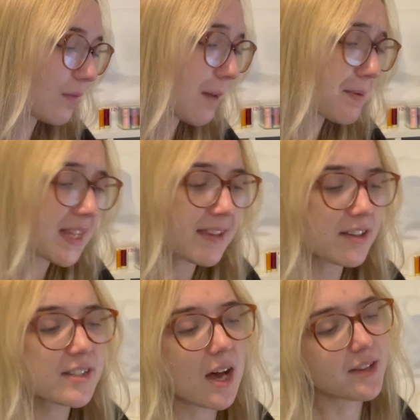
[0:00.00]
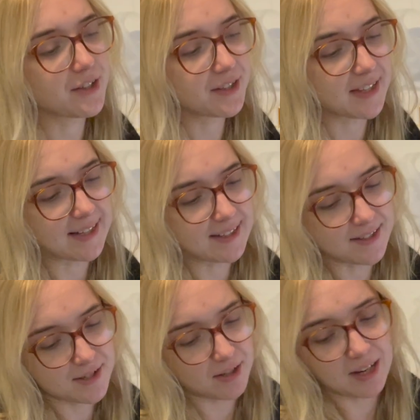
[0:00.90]
but then there's other
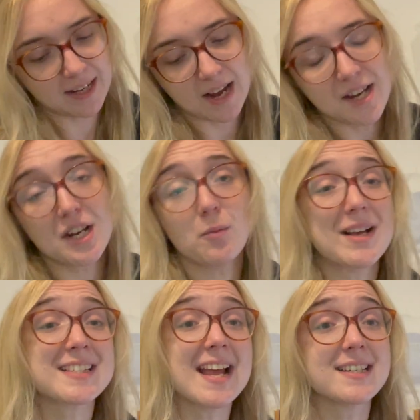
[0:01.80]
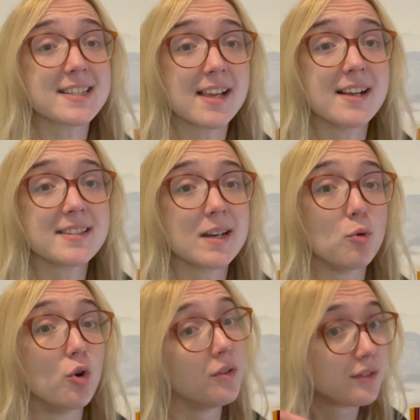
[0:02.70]
things. So like I don't wear skater skirts
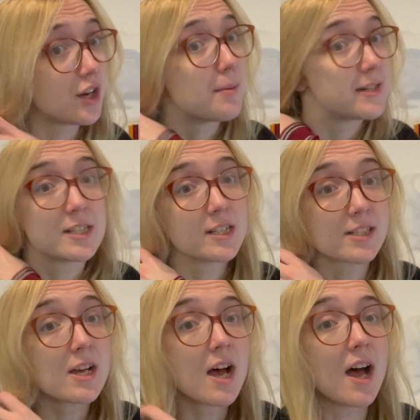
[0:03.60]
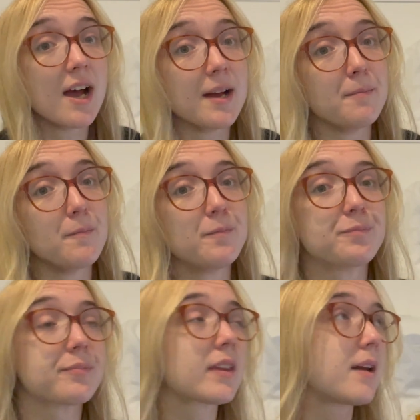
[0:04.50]
anymore. Nobody does. Um,
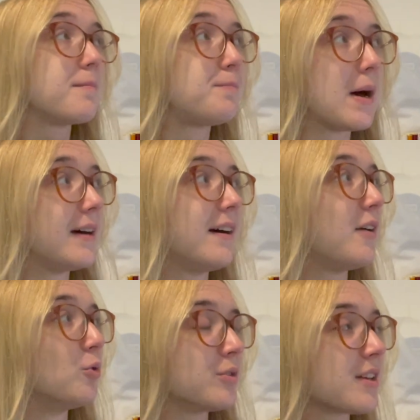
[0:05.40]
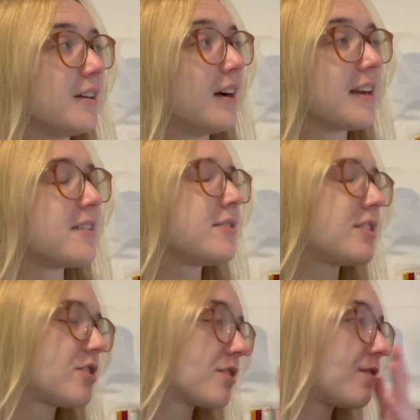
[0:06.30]
but also I used
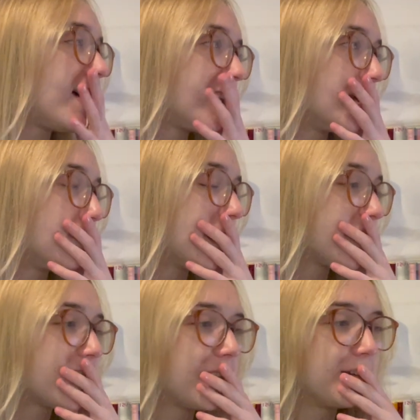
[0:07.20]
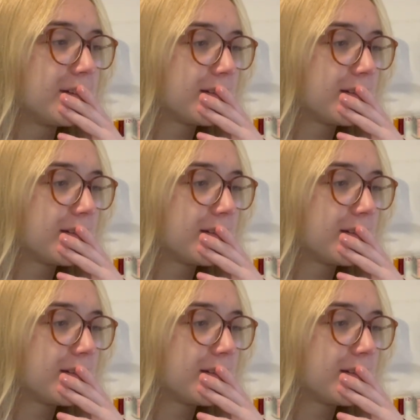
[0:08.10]
to just find them, I don't know,